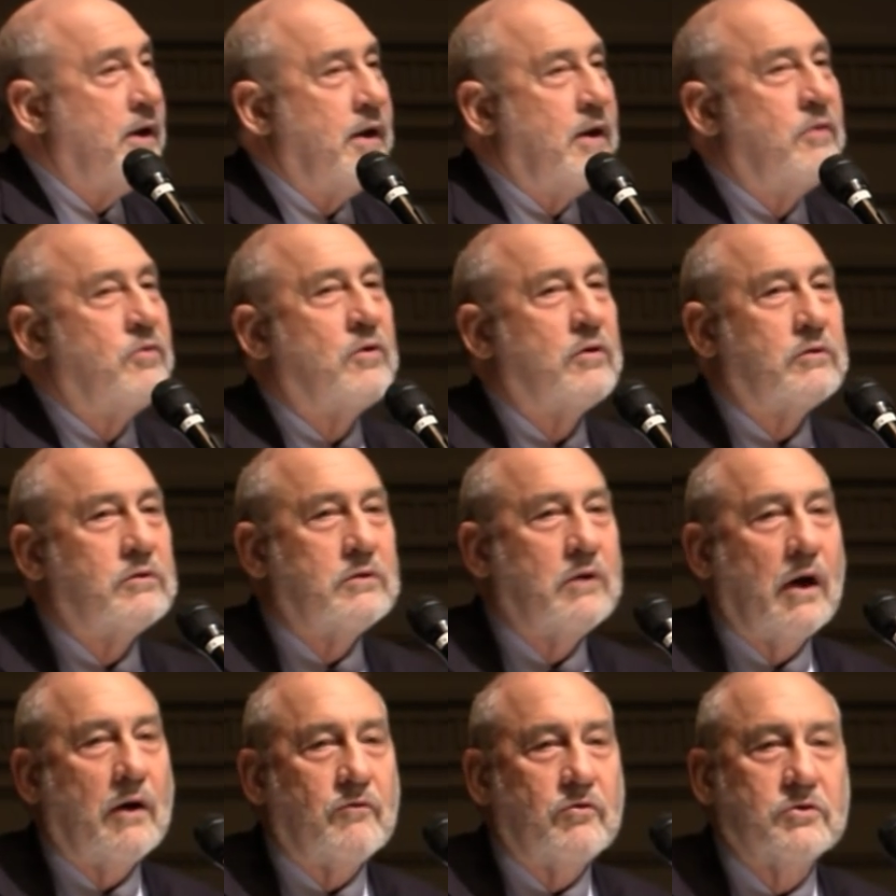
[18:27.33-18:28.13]
in the
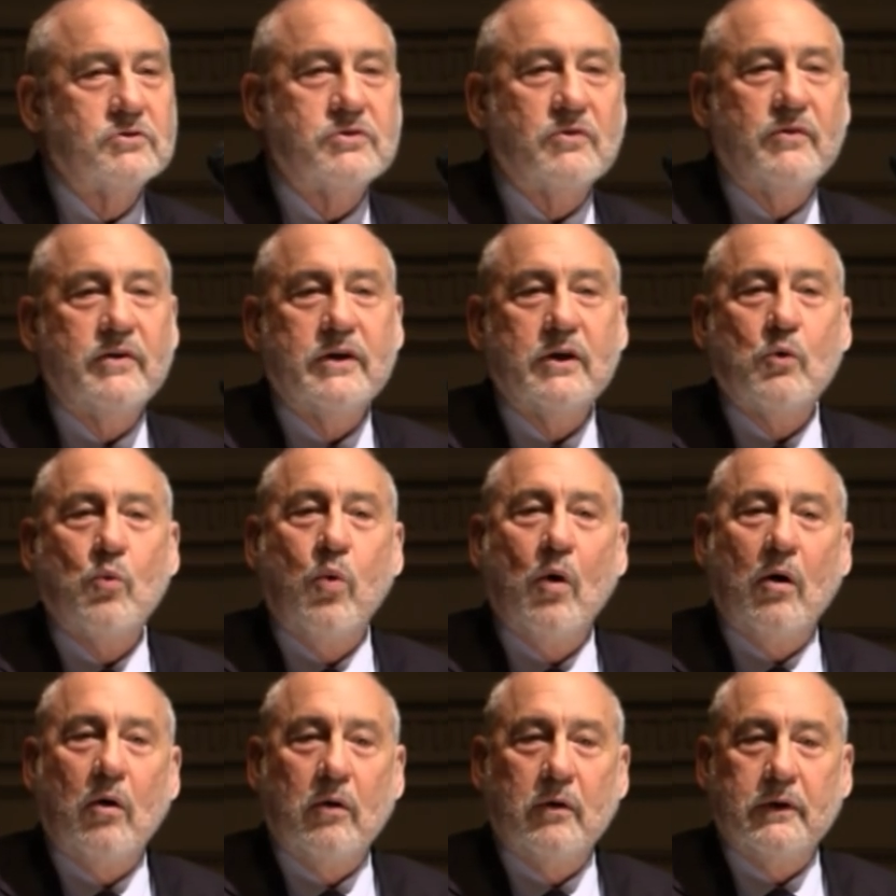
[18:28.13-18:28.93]
levels of
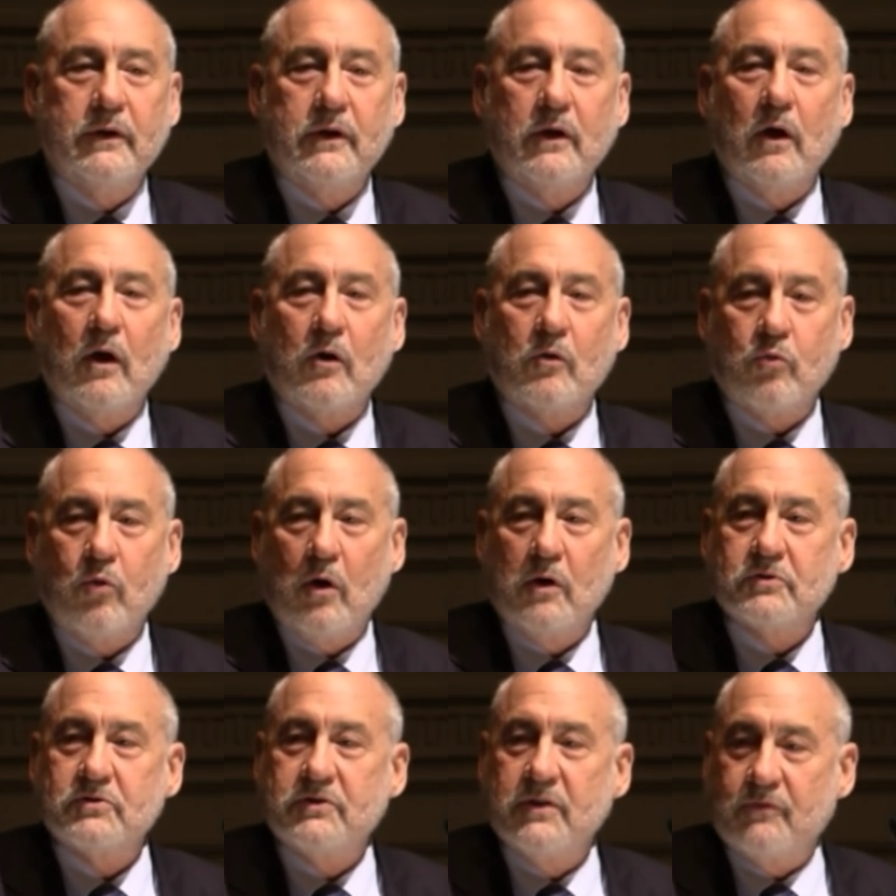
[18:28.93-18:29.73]
inequality
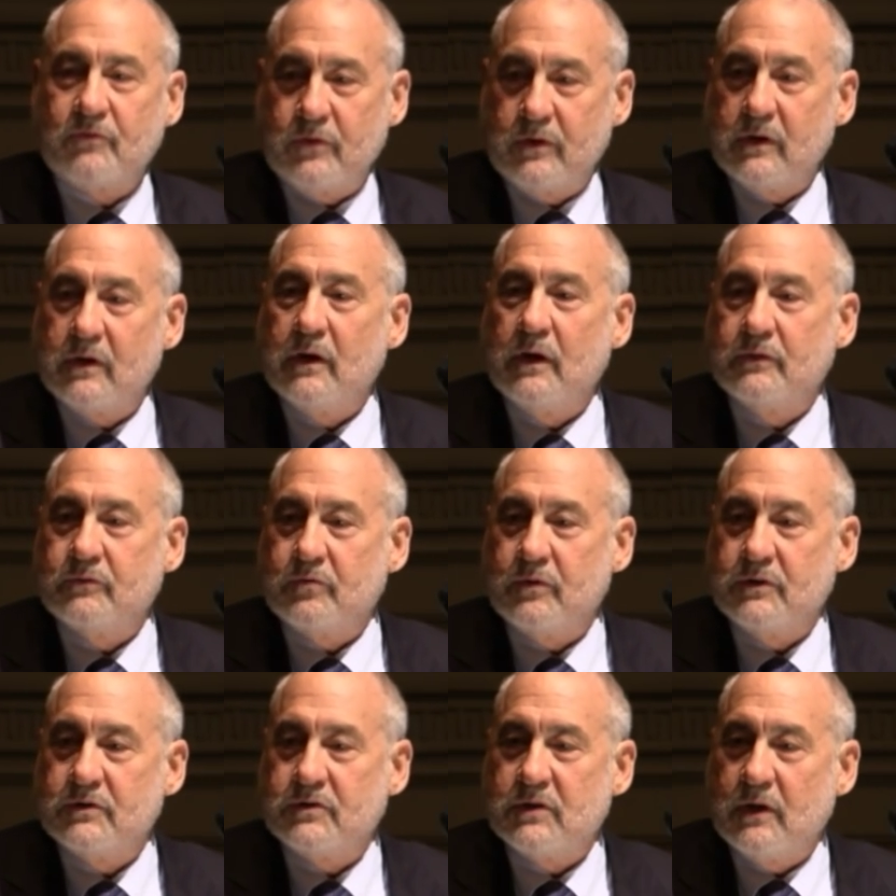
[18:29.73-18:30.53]
across different
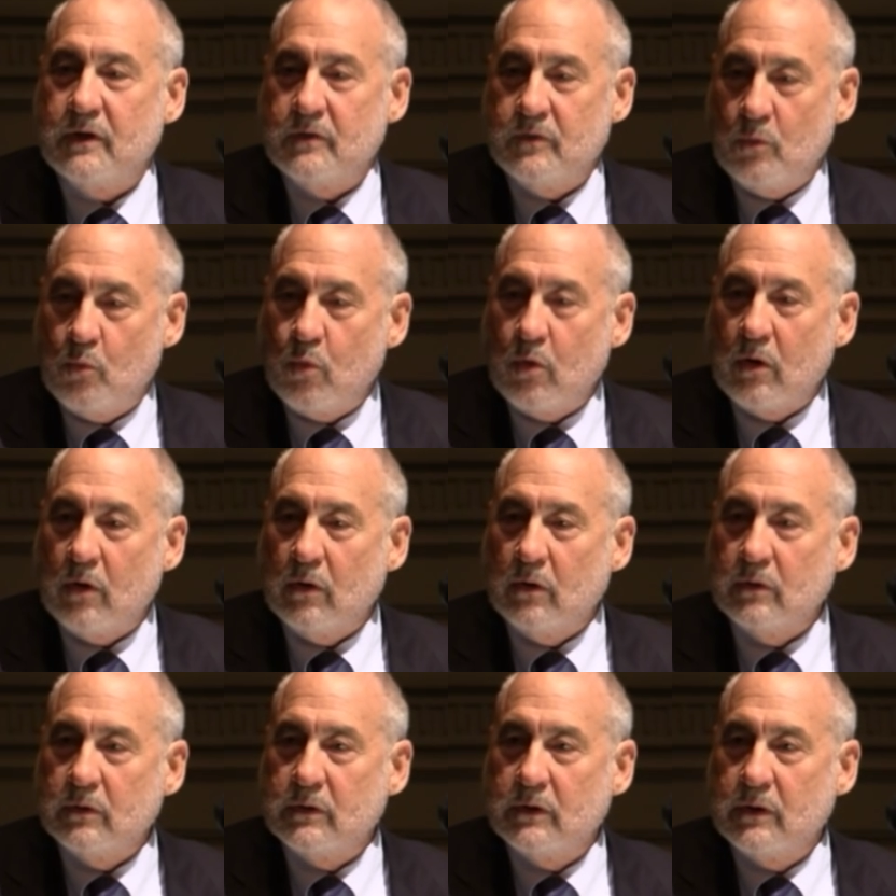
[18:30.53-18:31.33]
countries in the
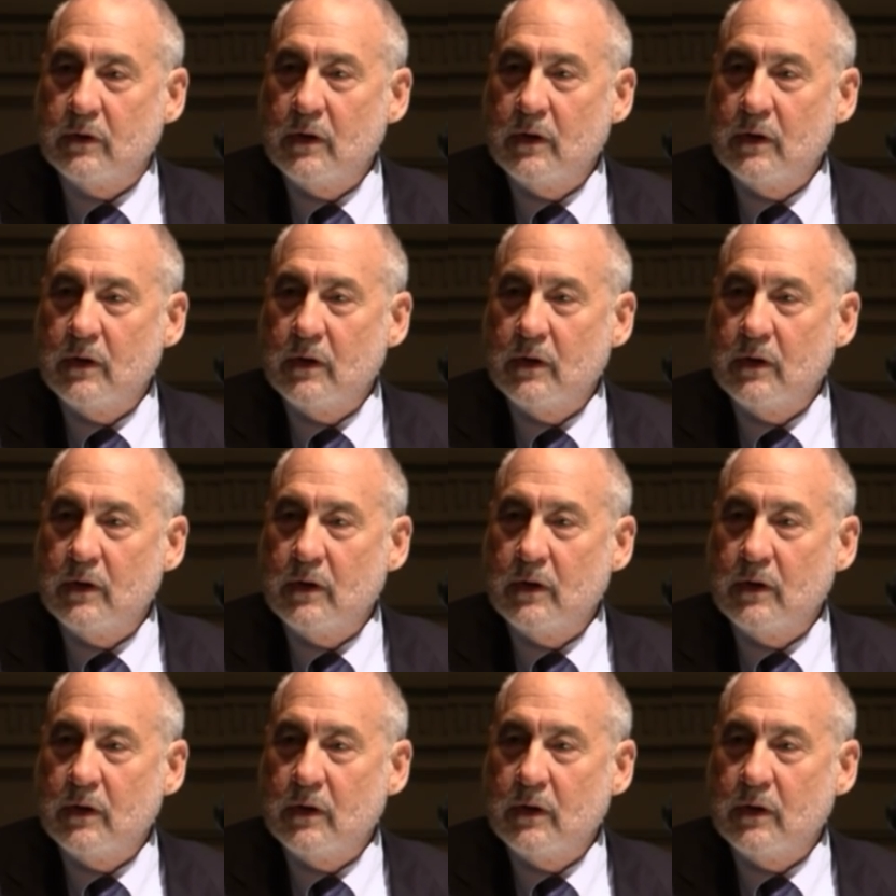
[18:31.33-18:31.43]
world.